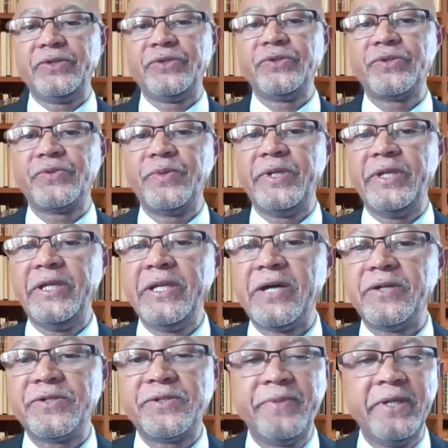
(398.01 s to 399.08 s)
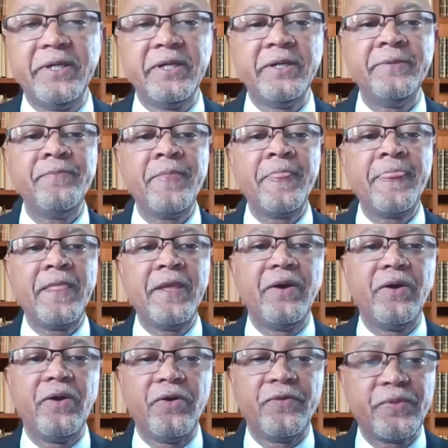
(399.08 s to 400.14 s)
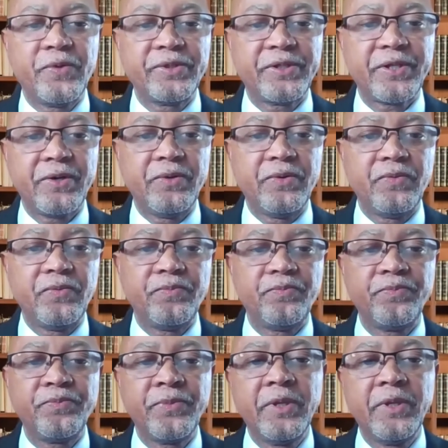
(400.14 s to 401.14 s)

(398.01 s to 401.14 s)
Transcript: issues within our sphere of control,